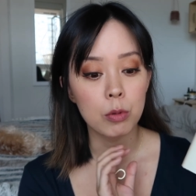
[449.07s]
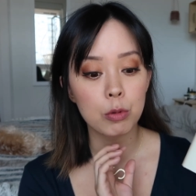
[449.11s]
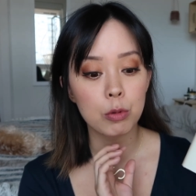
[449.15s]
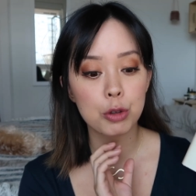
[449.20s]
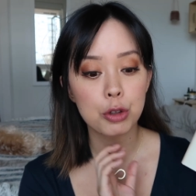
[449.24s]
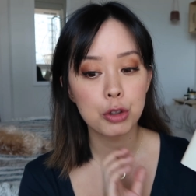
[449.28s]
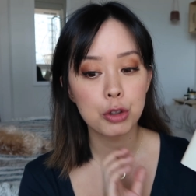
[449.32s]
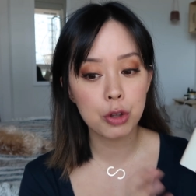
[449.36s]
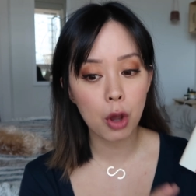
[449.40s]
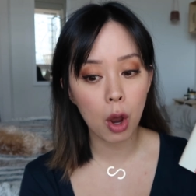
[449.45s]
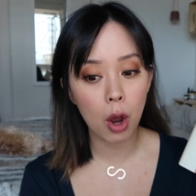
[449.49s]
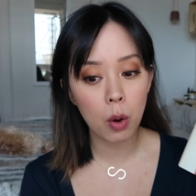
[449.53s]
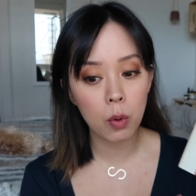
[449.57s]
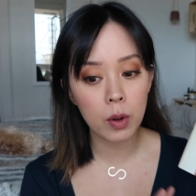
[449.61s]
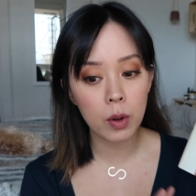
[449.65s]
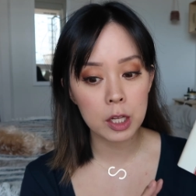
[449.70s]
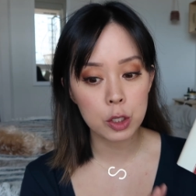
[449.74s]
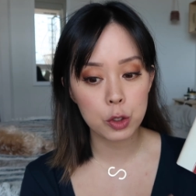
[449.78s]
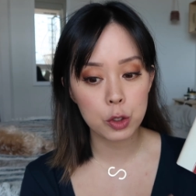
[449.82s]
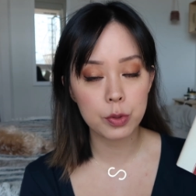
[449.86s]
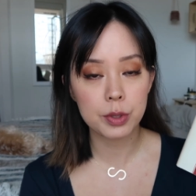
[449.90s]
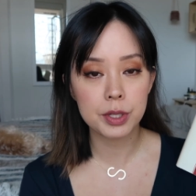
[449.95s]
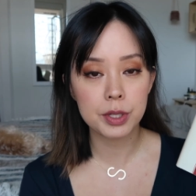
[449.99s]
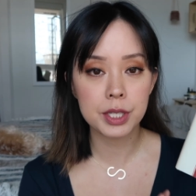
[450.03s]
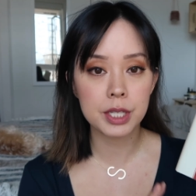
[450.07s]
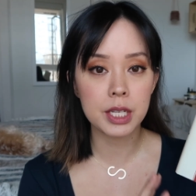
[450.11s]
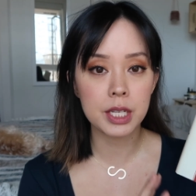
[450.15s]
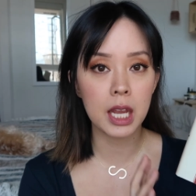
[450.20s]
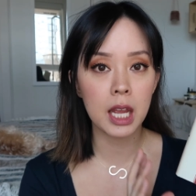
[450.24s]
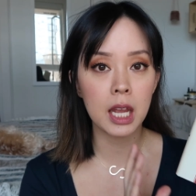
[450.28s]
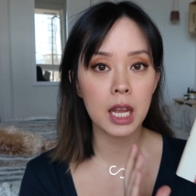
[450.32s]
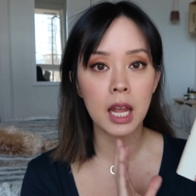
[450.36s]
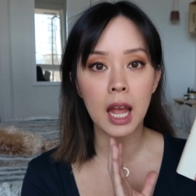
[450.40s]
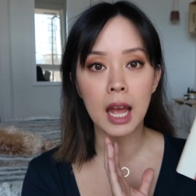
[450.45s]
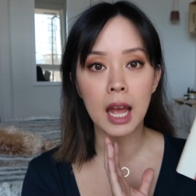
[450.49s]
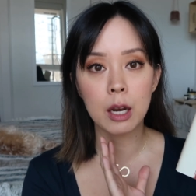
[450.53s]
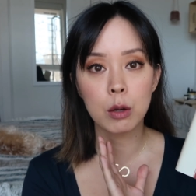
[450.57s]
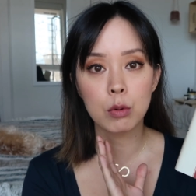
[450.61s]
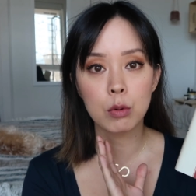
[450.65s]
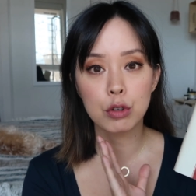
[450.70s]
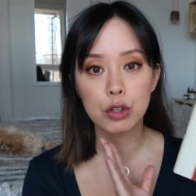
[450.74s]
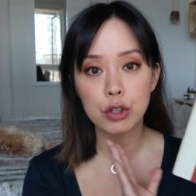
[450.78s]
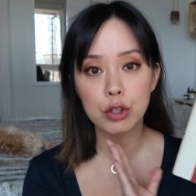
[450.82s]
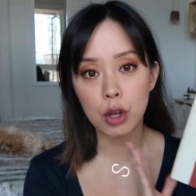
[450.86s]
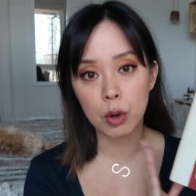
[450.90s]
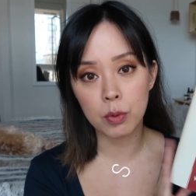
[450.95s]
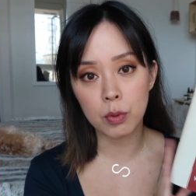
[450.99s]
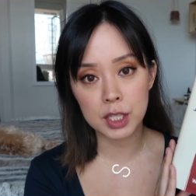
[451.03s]
It was so interesting and it
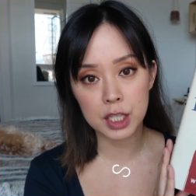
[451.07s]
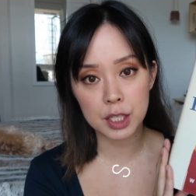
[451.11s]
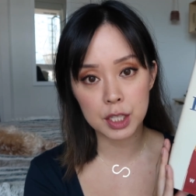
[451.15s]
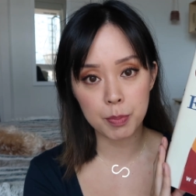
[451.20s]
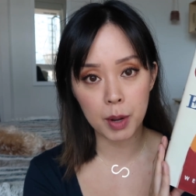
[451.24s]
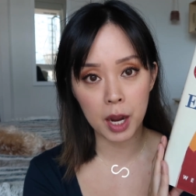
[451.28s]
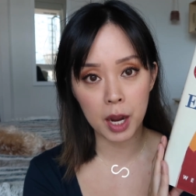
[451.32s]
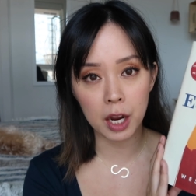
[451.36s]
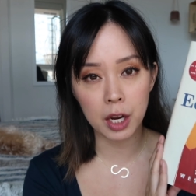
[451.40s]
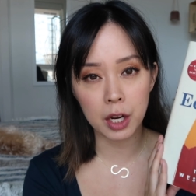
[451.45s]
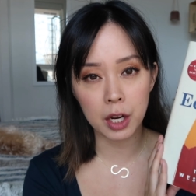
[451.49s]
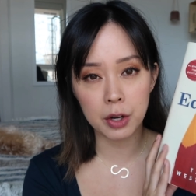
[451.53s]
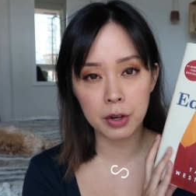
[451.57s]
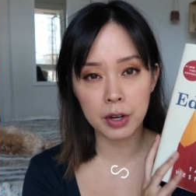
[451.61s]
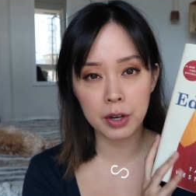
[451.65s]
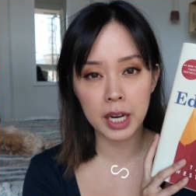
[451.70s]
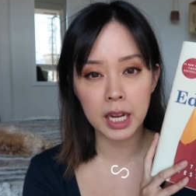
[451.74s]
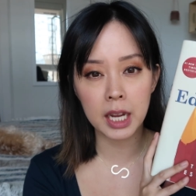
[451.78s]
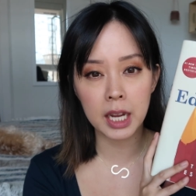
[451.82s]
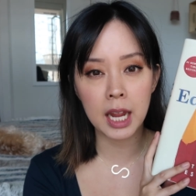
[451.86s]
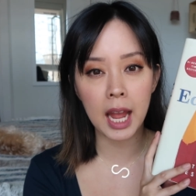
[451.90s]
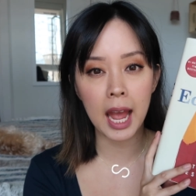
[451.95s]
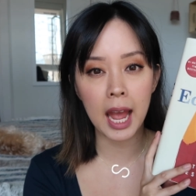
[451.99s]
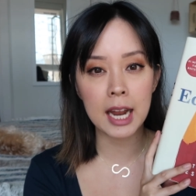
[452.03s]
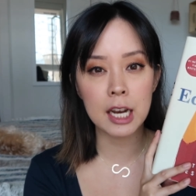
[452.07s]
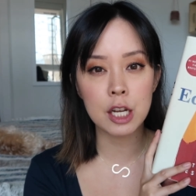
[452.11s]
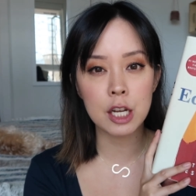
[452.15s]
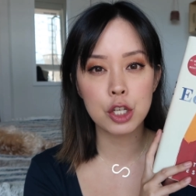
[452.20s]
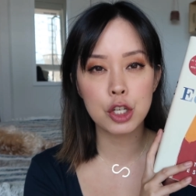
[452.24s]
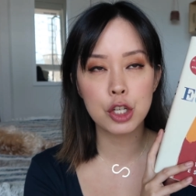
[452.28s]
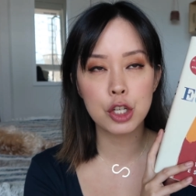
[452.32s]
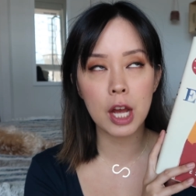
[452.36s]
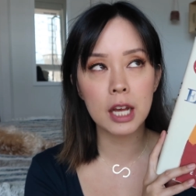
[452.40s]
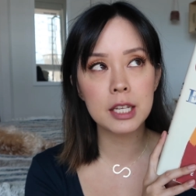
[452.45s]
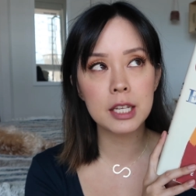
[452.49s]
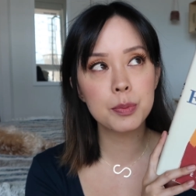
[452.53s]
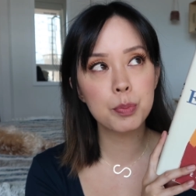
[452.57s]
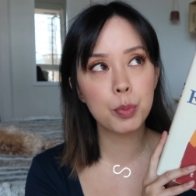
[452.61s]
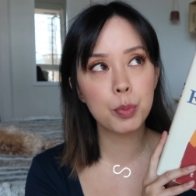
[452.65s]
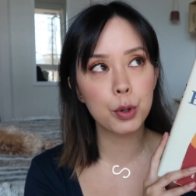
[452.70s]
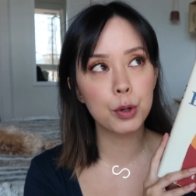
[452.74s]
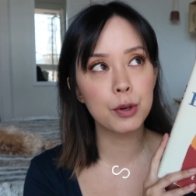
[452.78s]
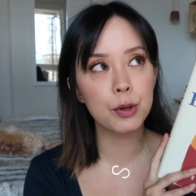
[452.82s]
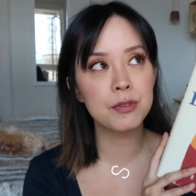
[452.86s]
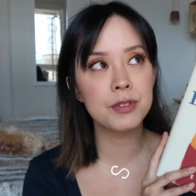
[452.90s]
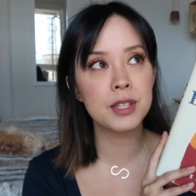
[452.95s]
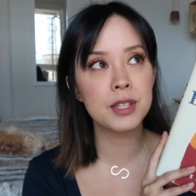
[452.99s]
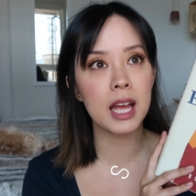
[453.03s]
was so inspiring, and it just
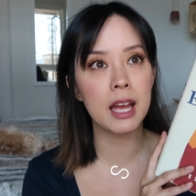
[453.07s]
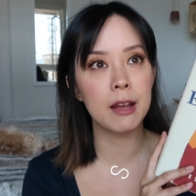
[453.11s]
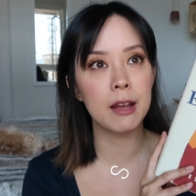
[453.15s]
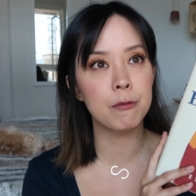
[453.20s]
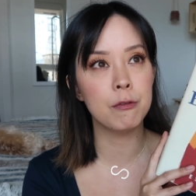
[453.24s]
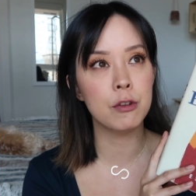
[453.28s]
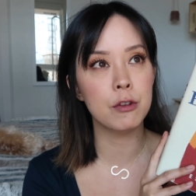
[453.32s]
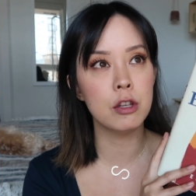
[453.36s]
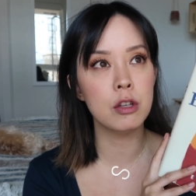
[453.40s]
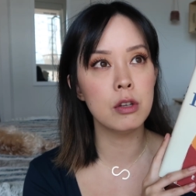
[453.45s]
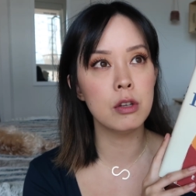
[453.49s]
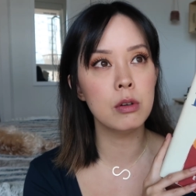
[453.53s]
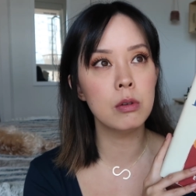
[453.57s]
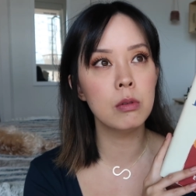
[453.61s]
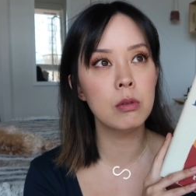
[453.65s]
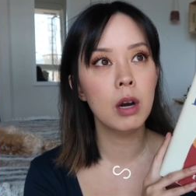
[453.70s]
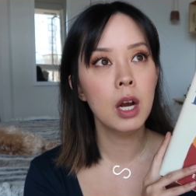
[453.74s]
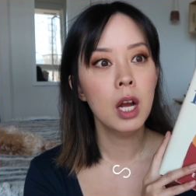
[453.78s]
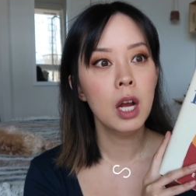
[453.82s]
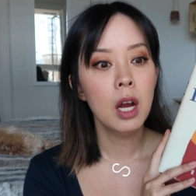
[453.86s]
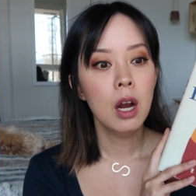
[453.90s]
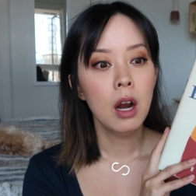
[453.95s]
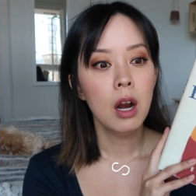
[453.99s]
proves that if you